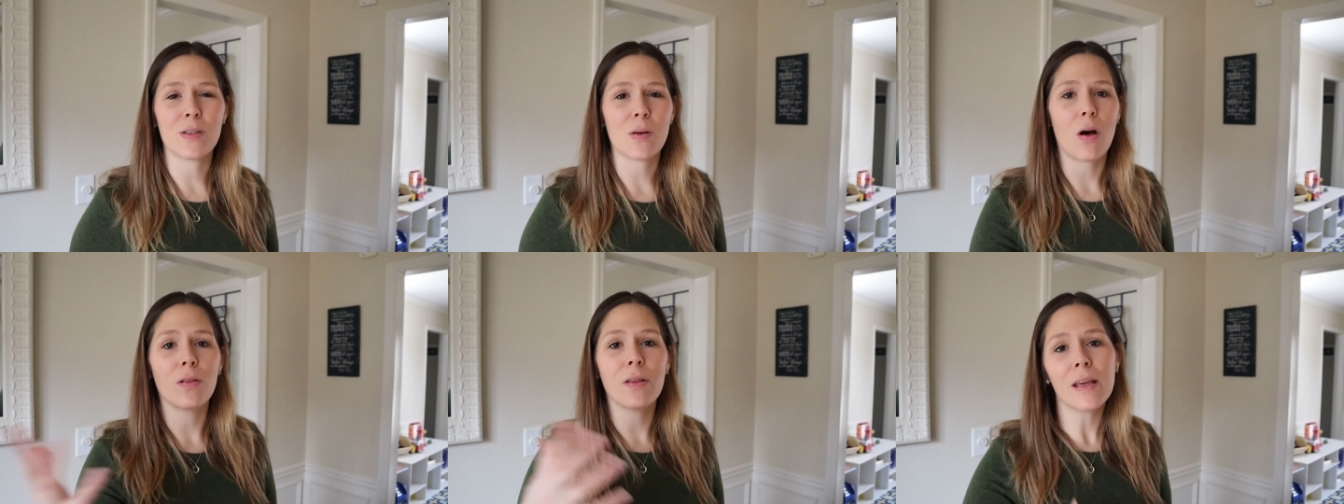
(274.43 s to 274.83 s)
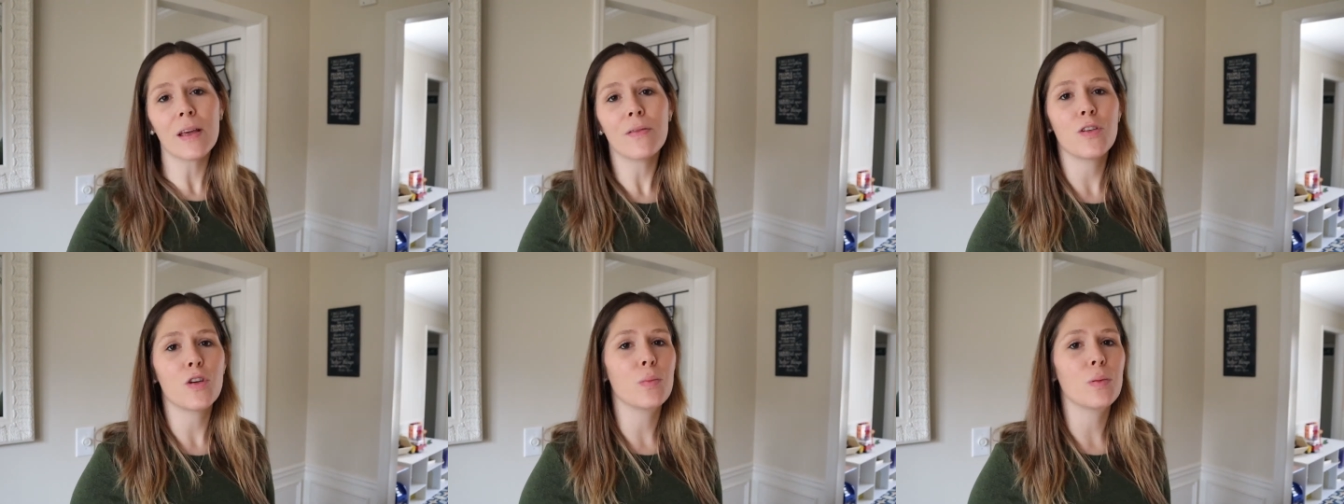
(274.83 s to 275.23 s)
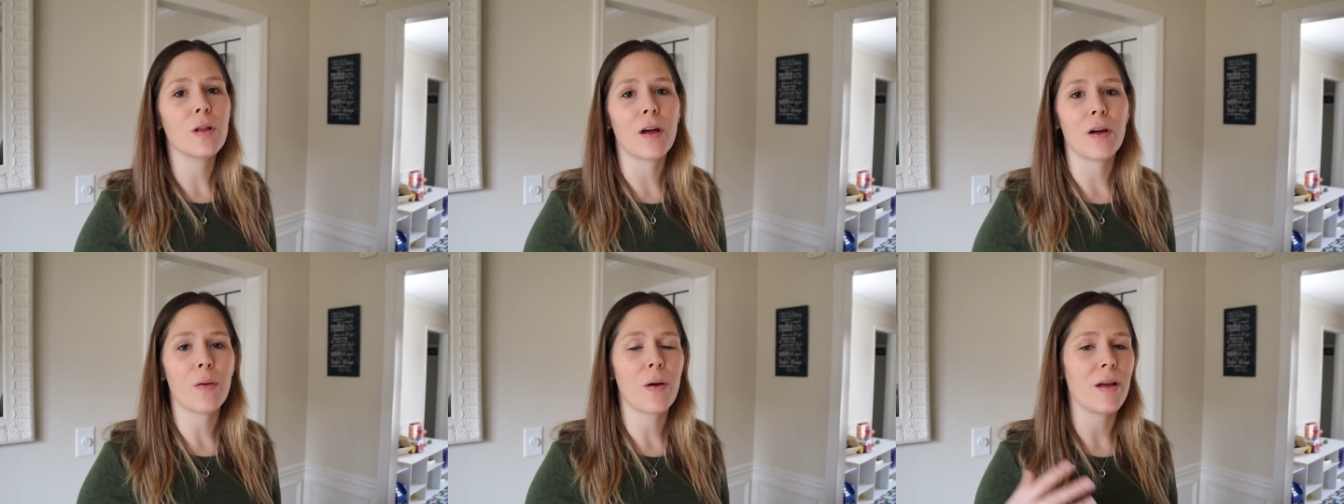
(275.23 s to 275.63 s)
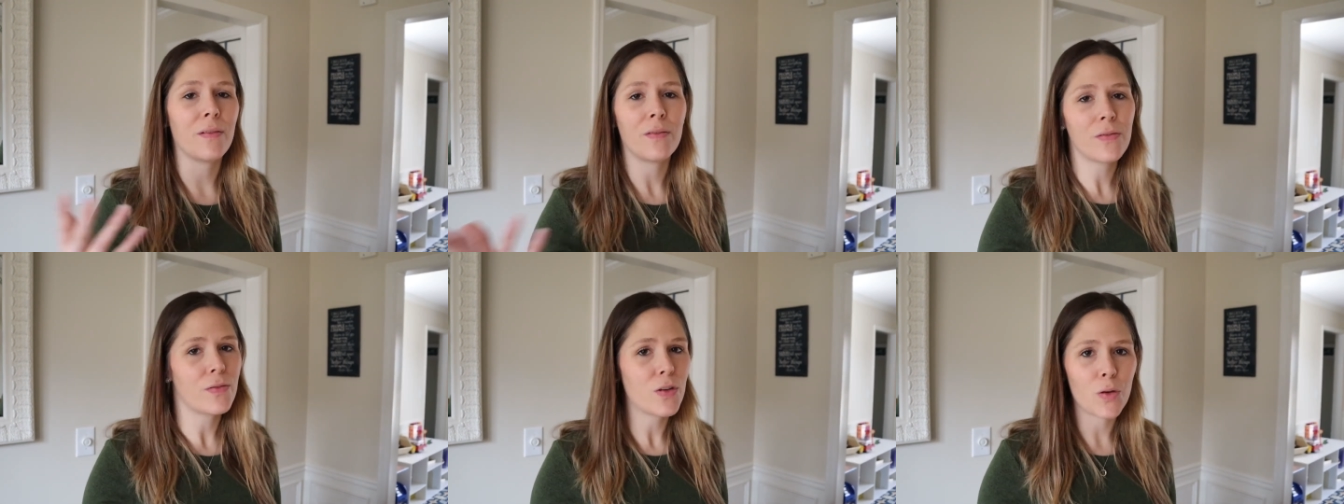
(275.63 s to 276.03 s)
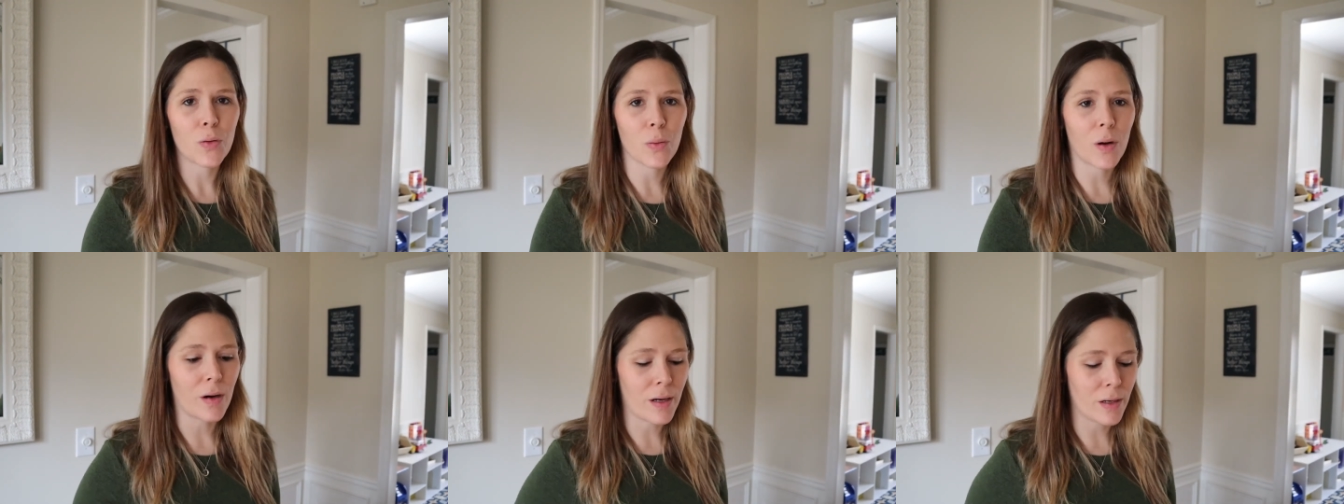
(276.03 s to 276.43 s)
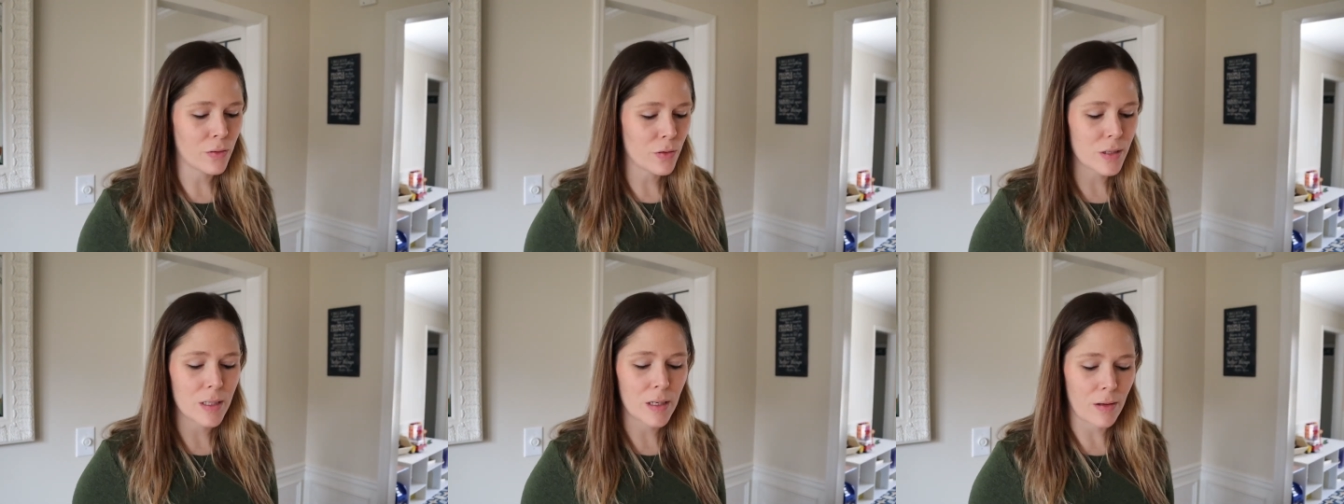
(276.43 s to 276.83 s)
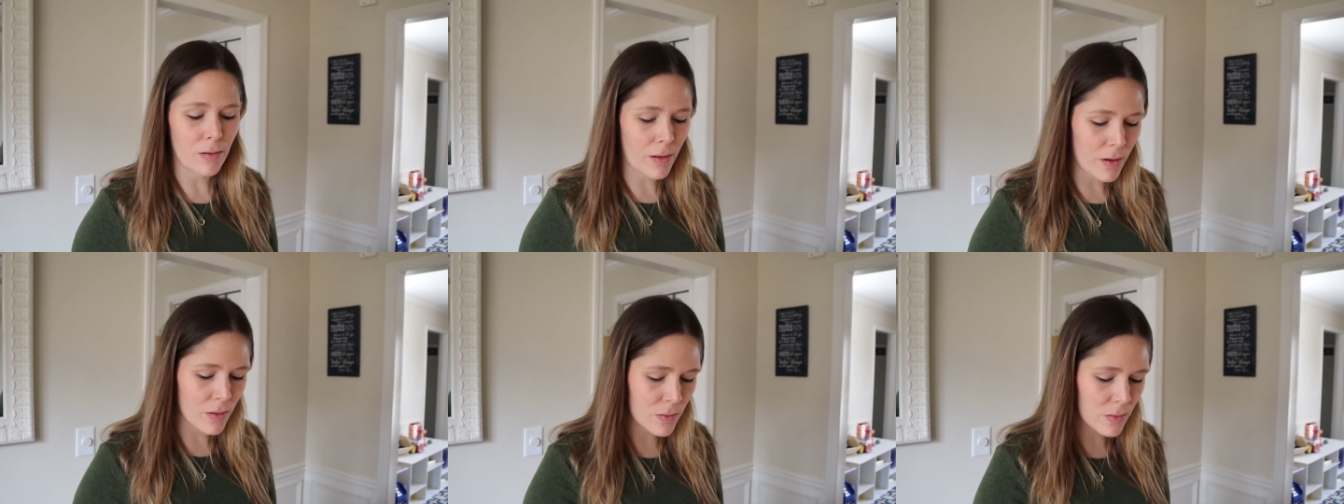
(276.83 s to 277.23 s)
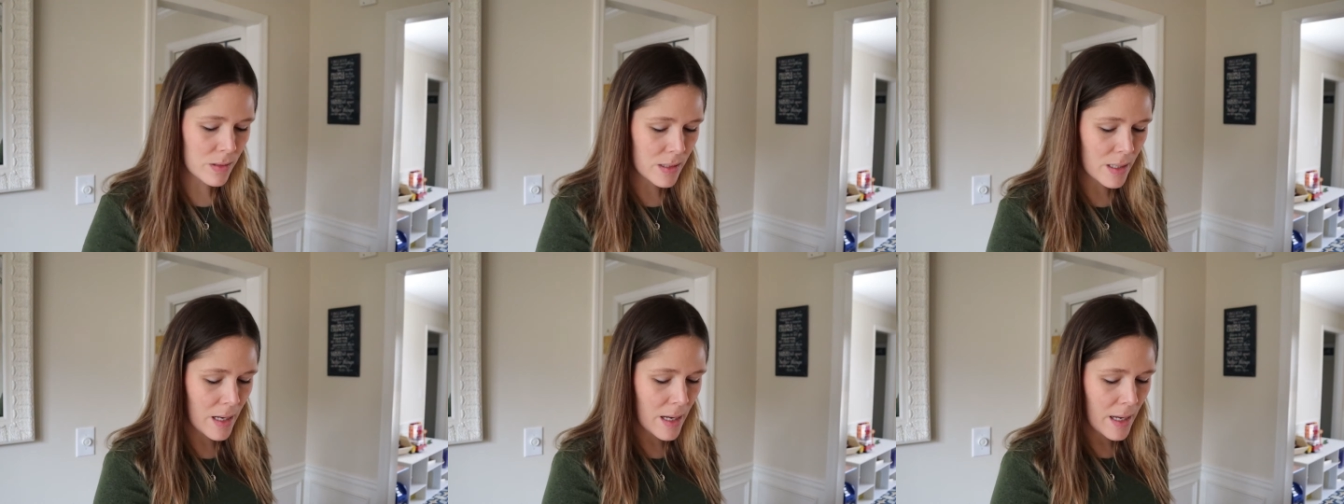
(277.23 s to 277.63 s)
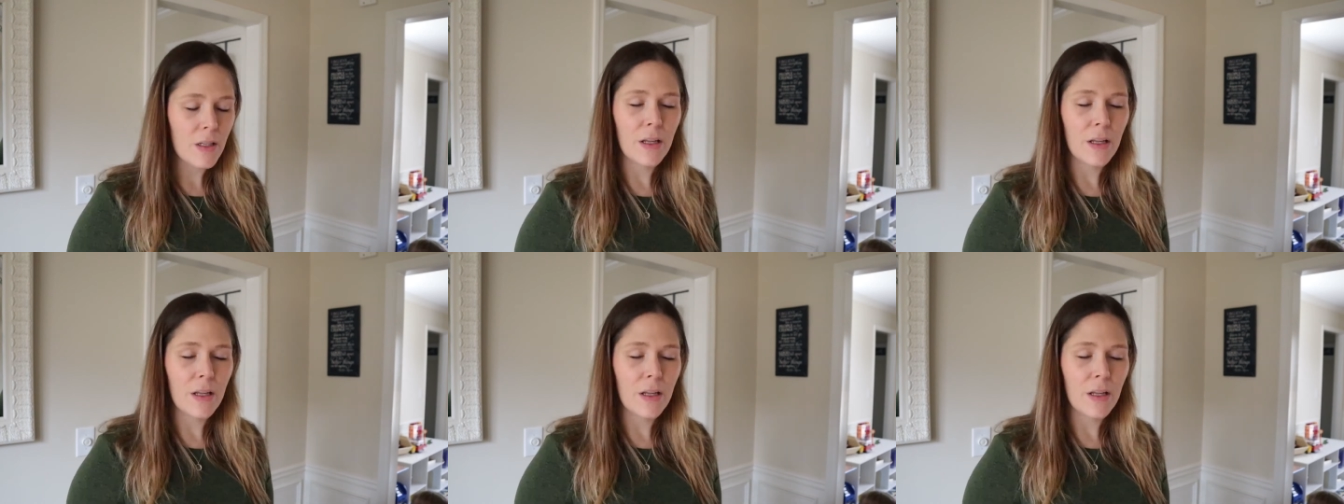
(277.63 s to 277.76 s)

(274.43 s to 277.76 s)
So I'll link a few below if you are interested in those.